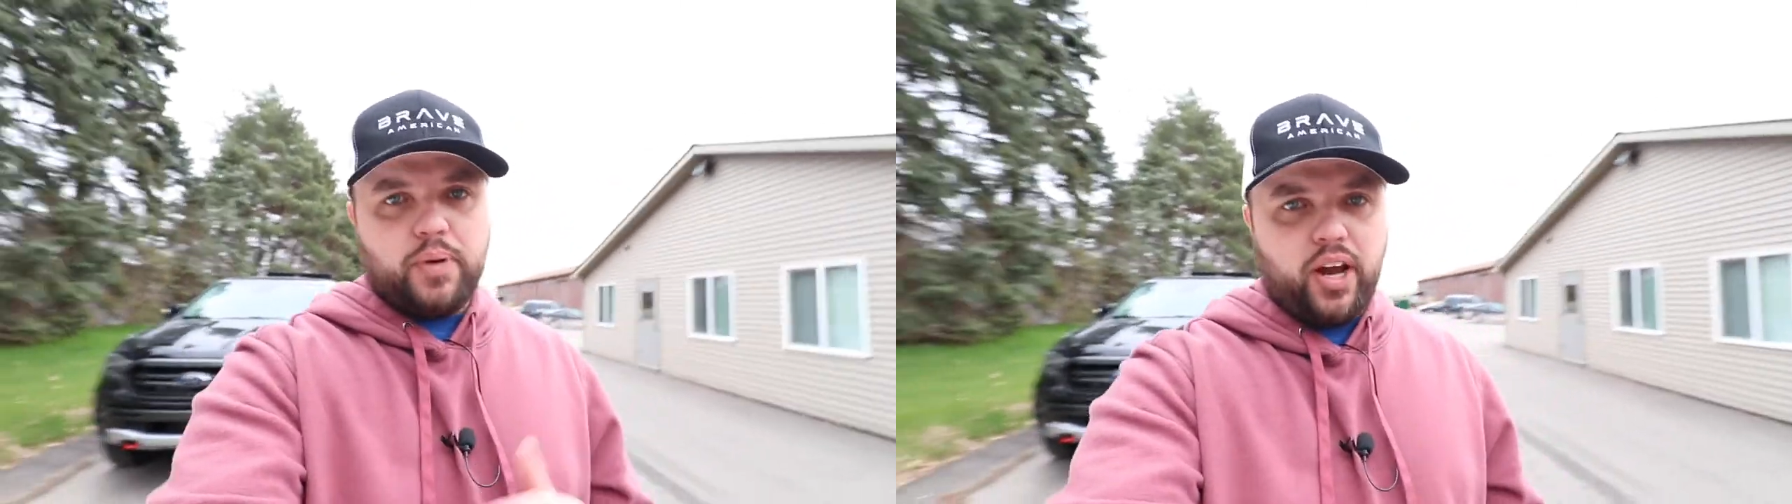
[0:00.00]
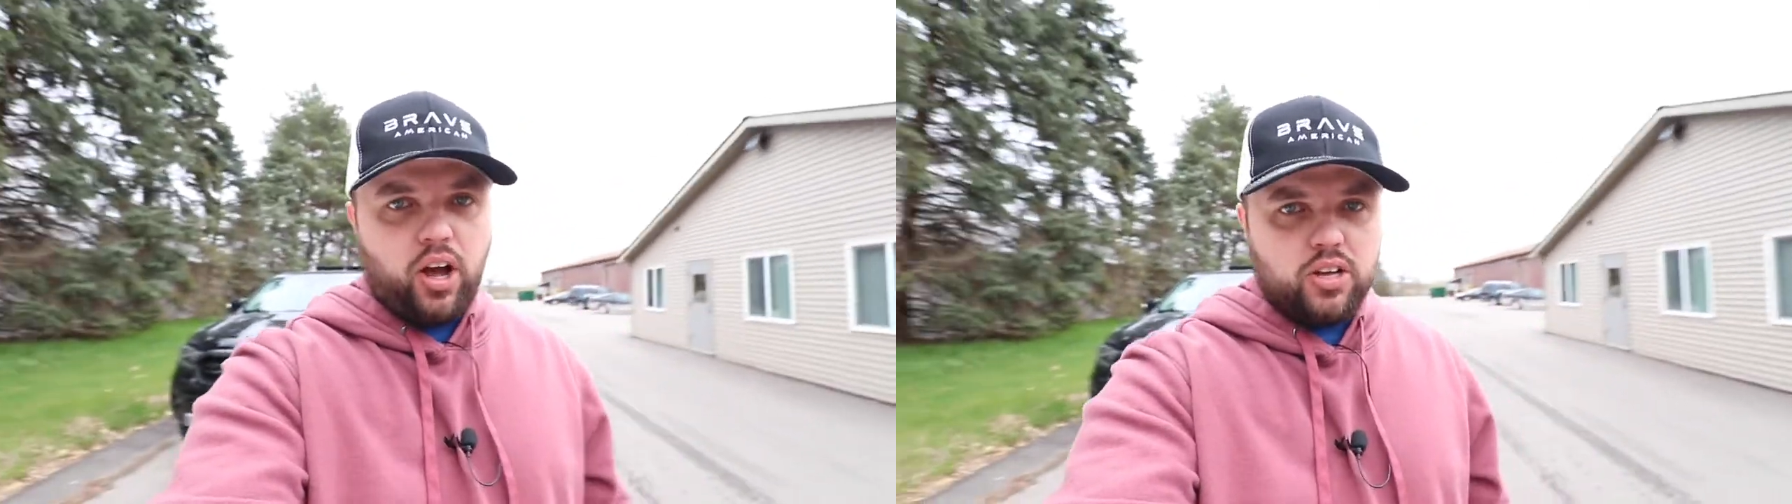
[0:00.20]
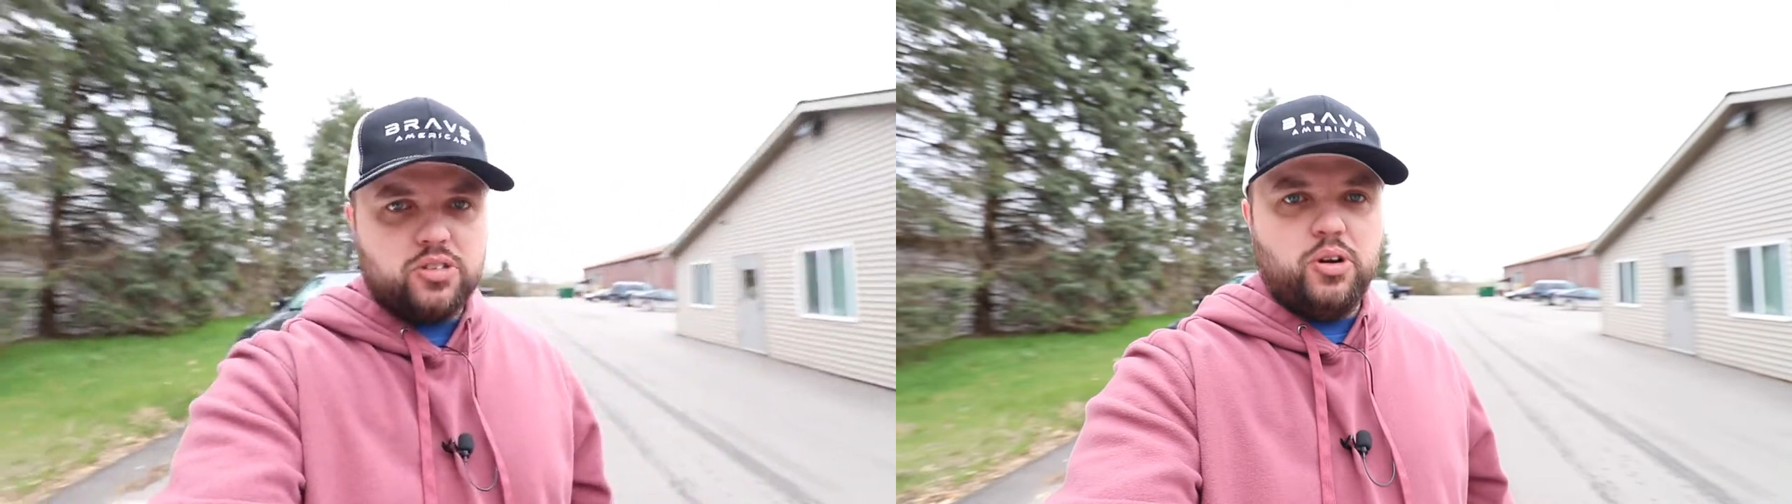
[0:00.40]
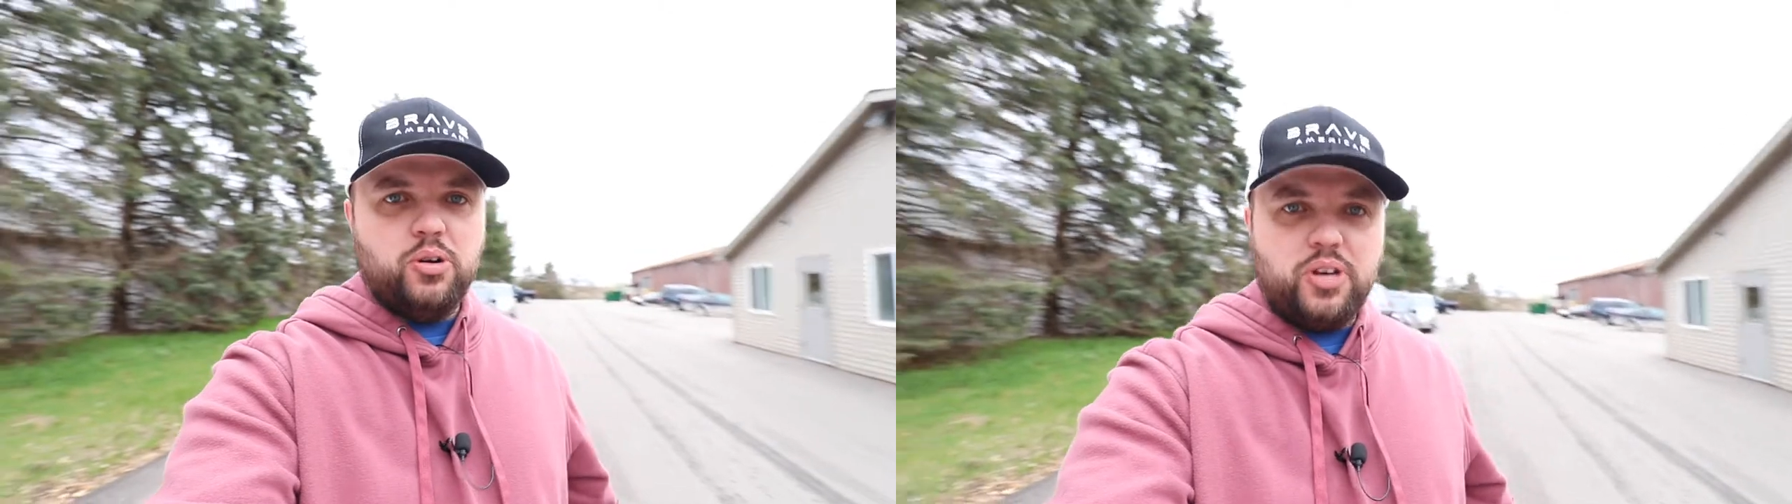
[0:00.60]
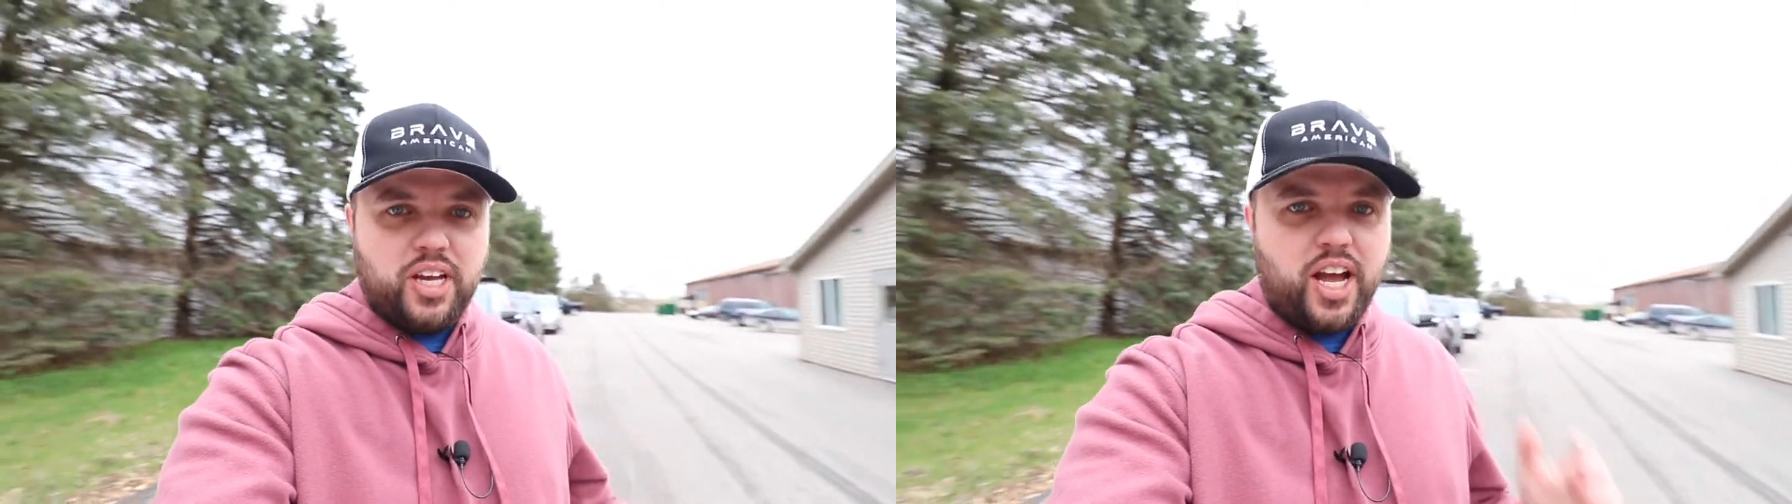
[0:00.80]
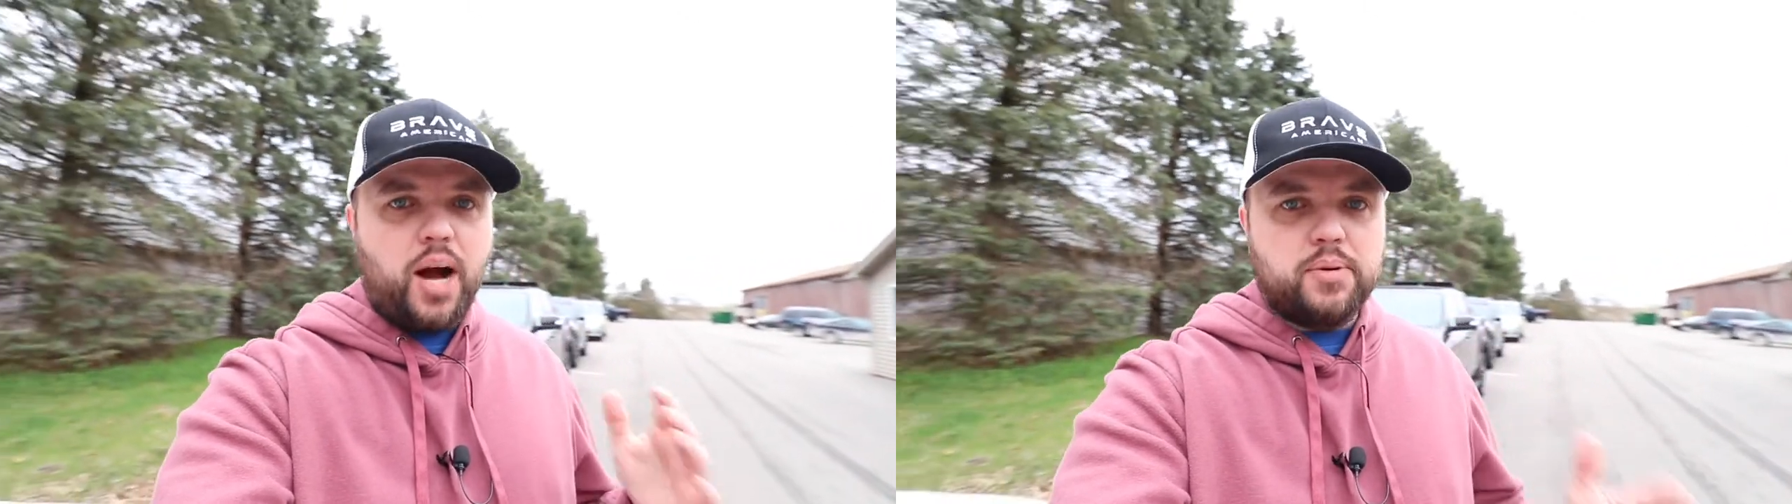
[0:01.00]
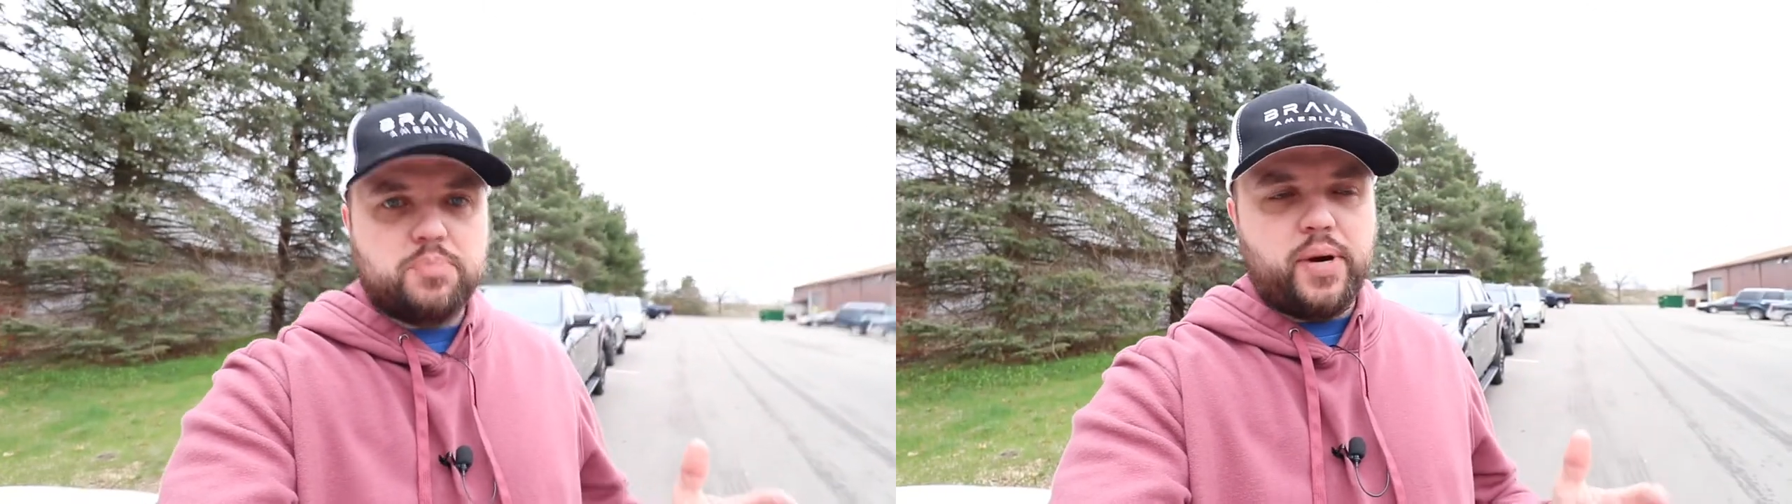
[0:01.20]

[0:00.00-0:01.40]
but I also own an e-commerce